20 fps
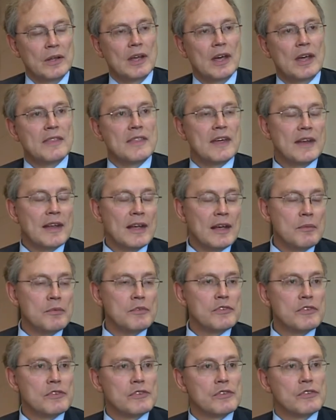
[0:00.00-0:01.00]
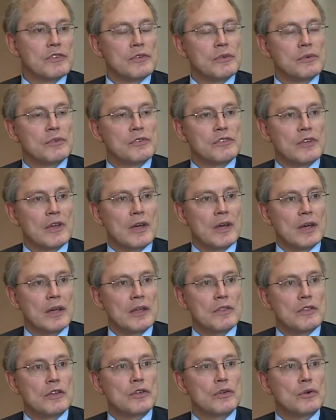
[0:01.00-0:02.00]
And that helps us to say
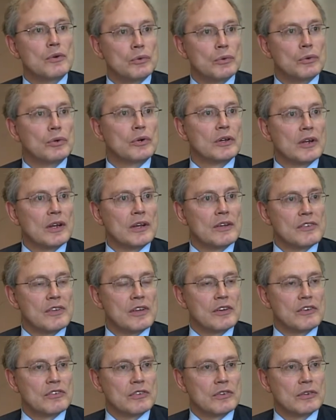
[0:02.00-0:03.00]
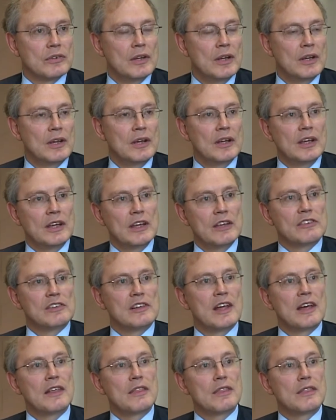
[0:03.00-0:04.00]
that your organization is
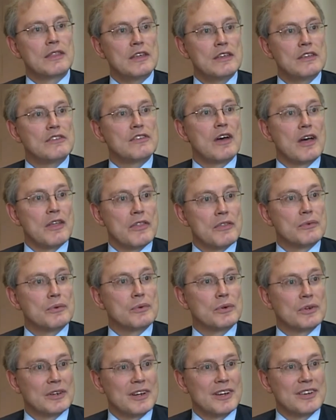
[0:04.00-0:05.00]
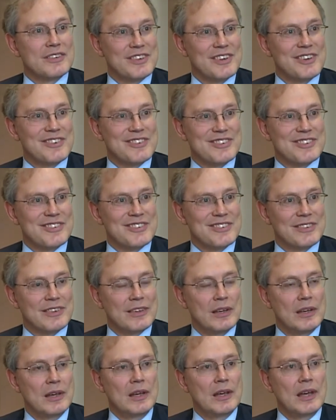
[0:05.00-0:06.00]
like these other organizations.
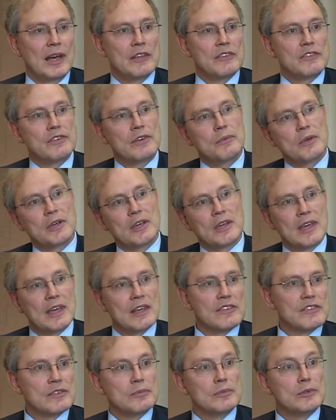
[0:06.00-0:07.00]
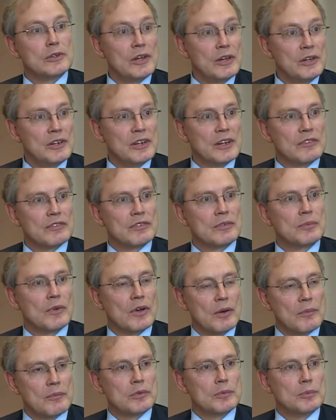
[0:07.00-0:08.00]
And so we can get some learning from
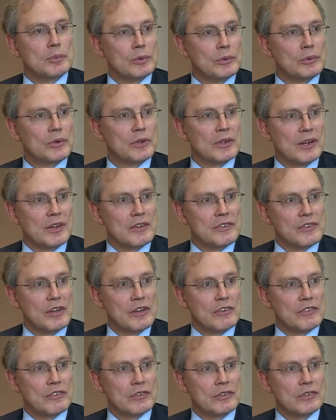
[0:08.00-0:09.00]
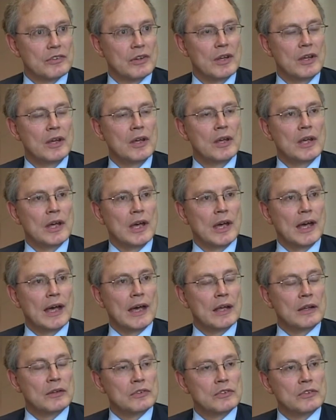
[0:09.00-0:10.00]
comparable organizations.
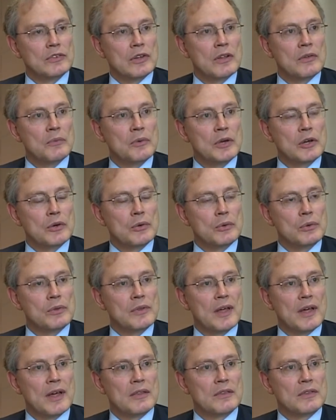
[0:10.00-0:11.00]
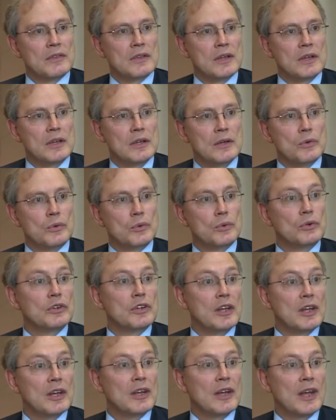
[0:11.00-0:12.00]
And we call that the
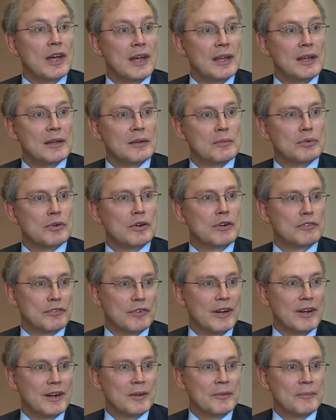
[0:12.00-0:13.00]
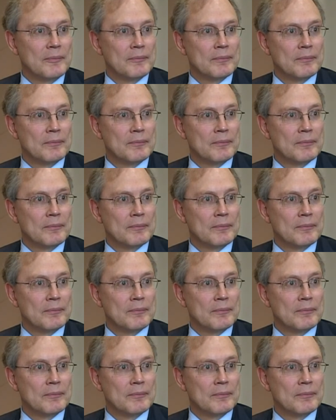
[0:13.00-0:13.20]
OrgDNA profiler.